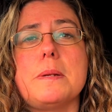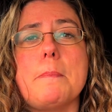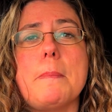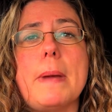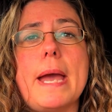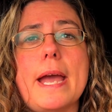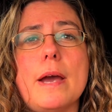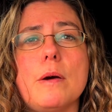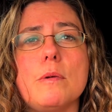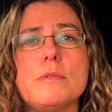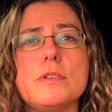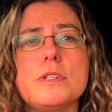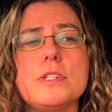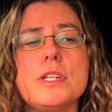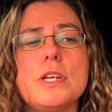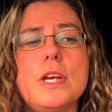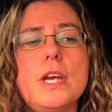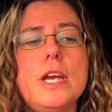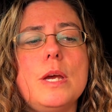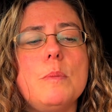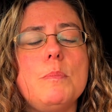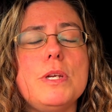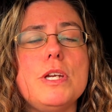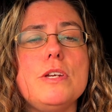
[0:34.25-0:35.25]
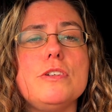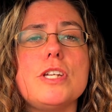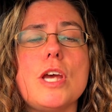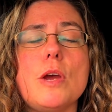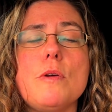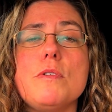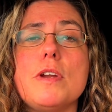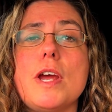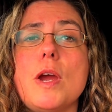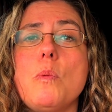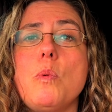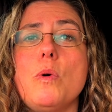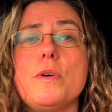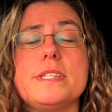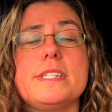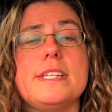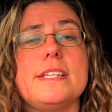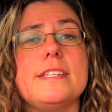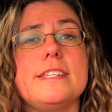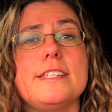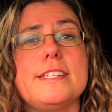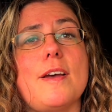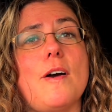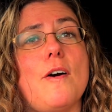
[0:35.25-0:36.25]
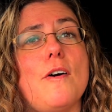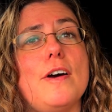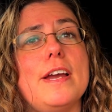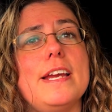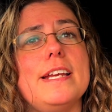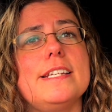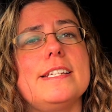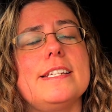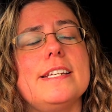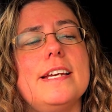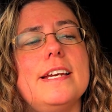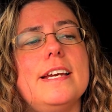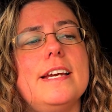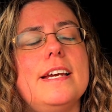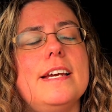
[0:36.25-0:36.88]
amount, but you don't know what's inside.